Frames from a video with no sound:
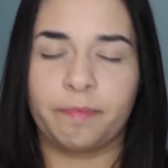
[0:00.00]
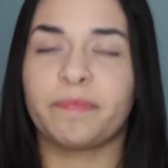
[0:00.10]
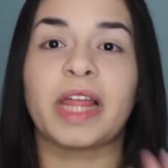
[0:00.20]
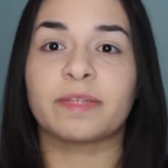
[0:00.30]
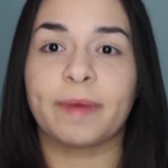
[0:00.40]

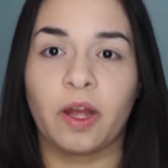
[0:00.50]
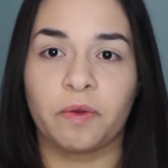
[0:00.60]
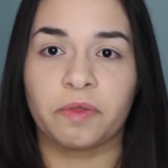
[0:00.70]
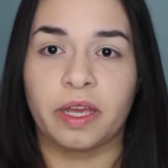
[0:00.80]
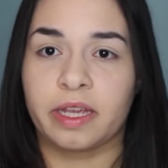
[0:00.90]
But my
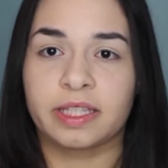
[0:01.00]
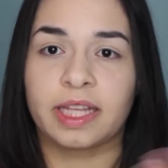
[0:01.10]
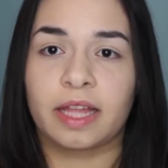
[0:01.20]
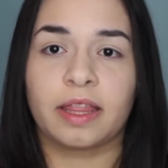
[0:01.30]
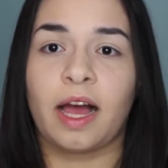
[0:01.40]
own thing. It's
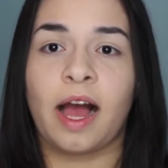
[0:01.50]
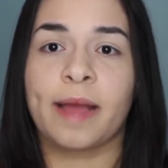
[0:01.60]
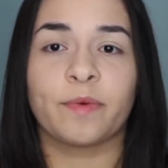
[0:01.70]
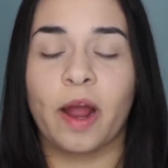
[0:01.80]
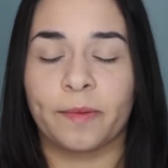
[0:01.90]
not the
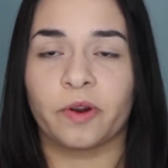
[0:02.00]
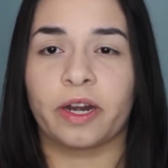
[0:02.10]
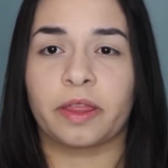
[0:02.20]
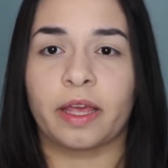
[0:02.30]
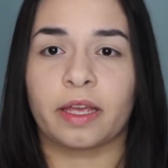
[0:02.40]
eye primer or
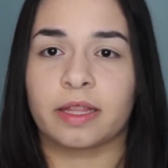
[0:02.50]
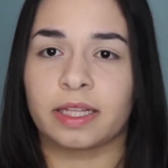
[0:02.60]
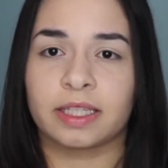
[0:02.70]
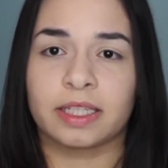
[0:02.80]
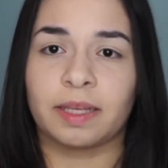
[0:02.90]
anything.
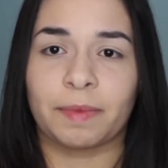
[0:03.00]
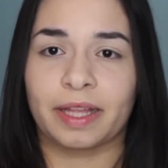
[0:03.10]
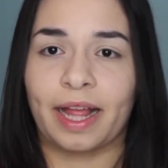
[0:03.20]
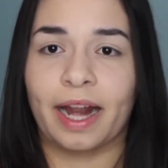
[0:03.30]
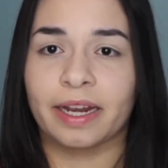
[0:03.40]
It's just something
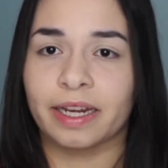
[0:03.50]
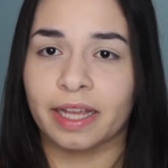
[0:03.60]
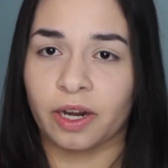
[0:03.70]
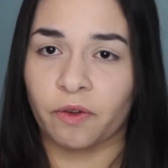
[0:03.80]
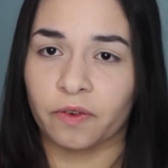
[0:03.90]
that I need to
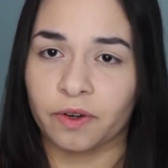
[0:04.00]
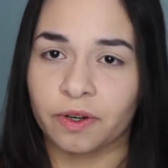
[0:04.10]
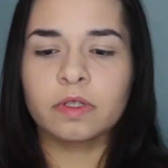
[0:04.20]
get over.